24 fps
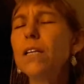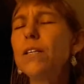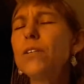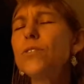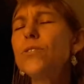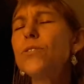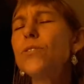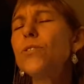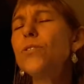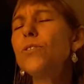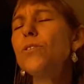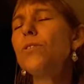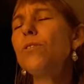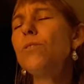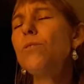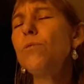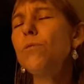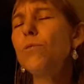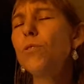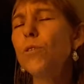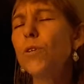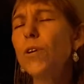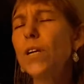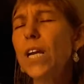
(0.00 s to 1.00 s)
is you
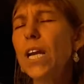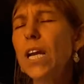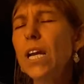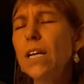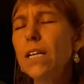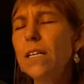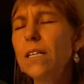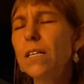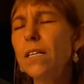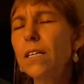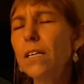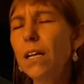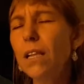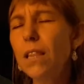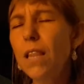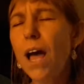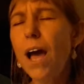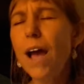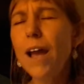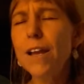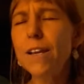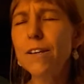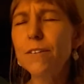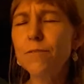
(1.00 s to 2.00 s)
creating a
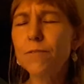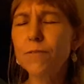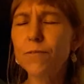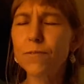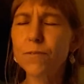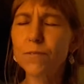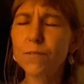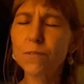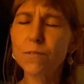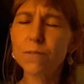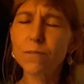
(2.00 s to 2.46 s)
life.